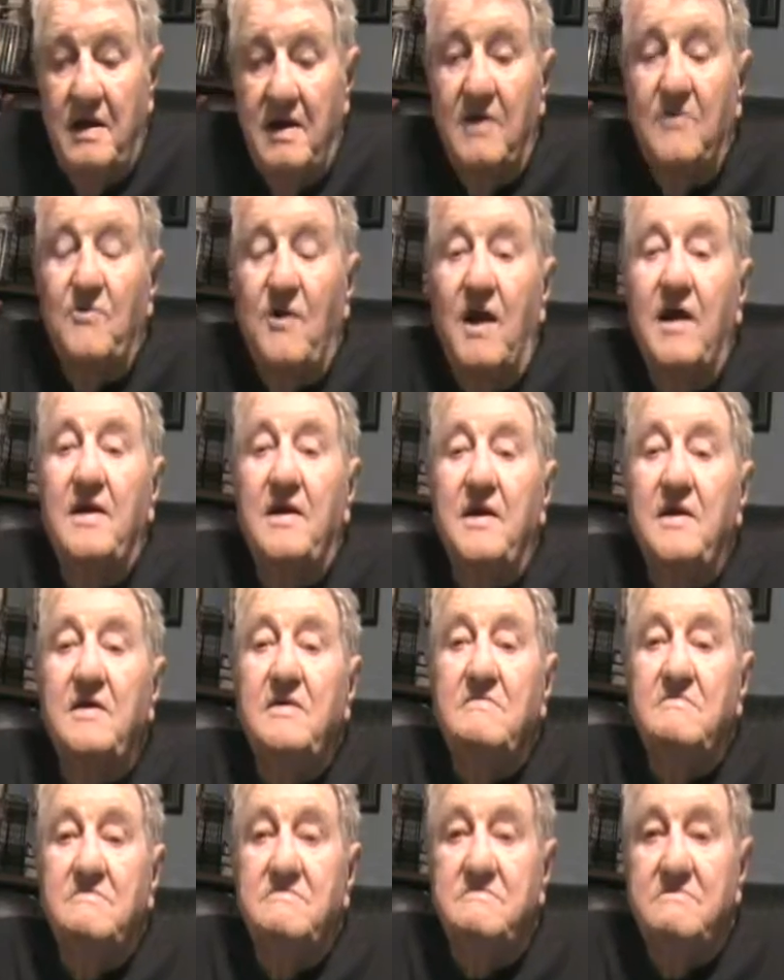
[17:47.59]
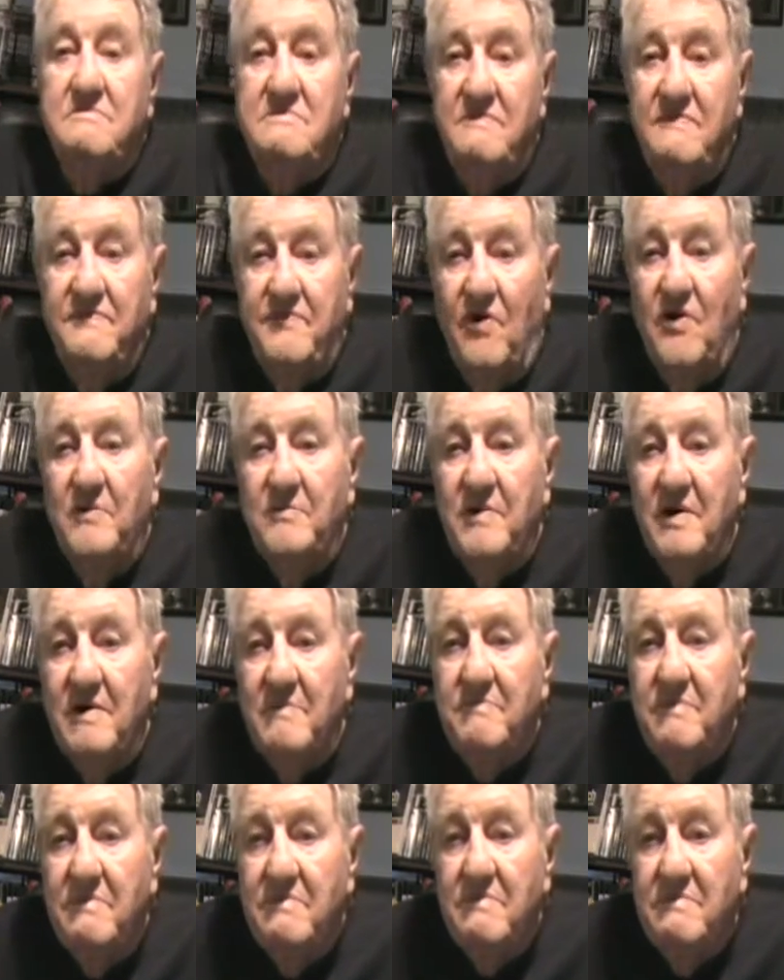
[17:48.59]
and Randy formed
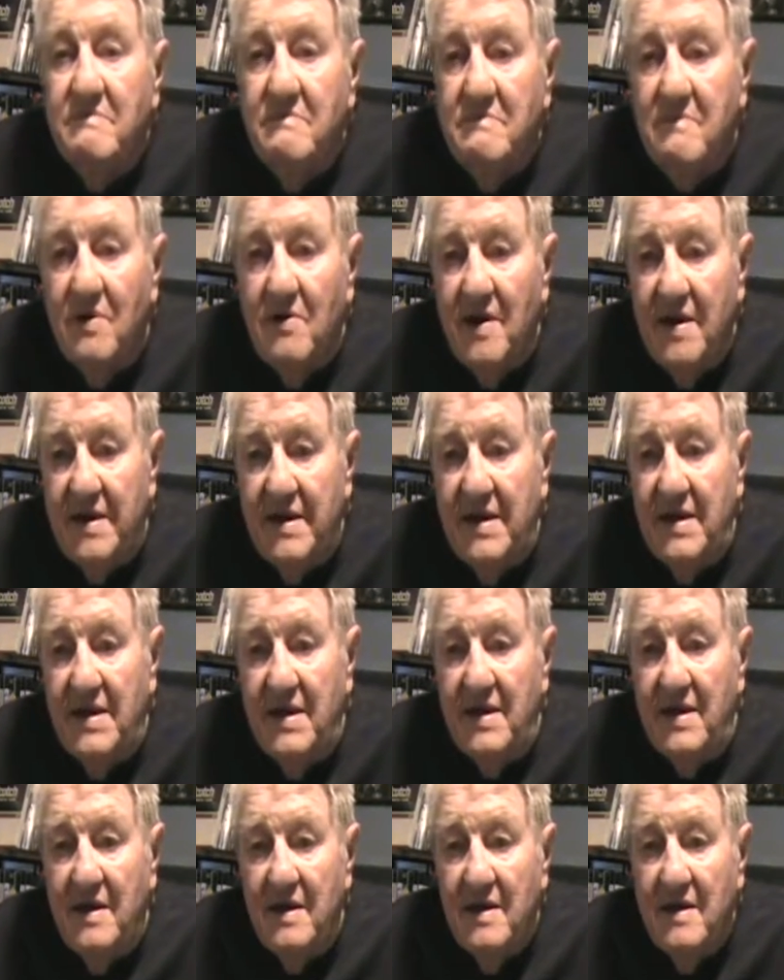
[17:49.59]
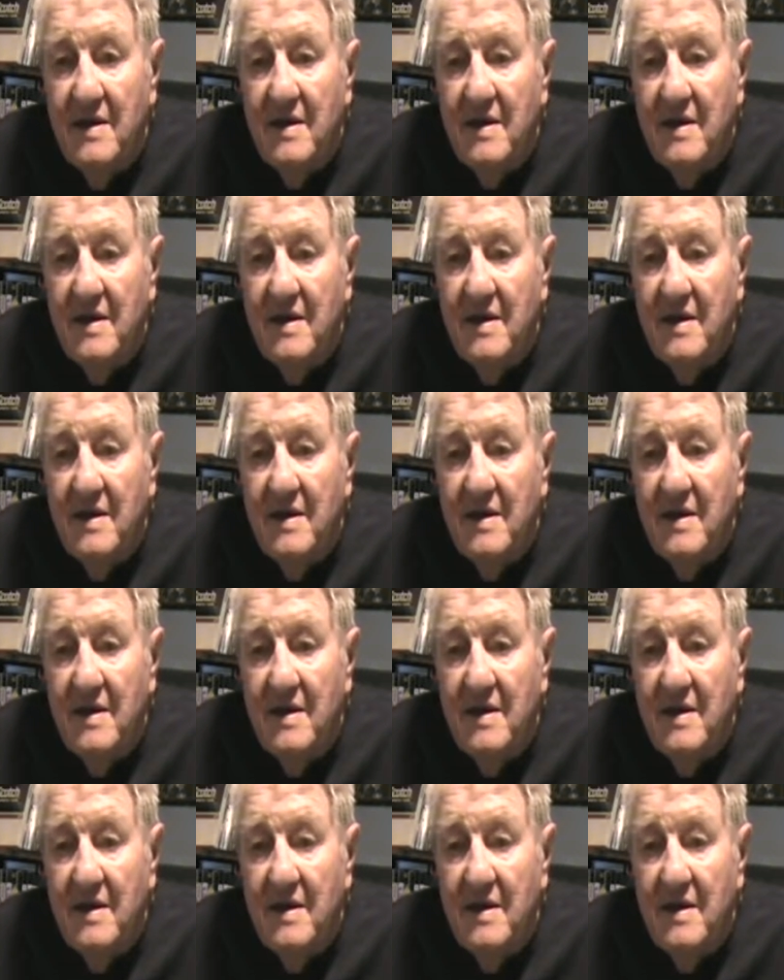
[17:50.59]
up Marquis.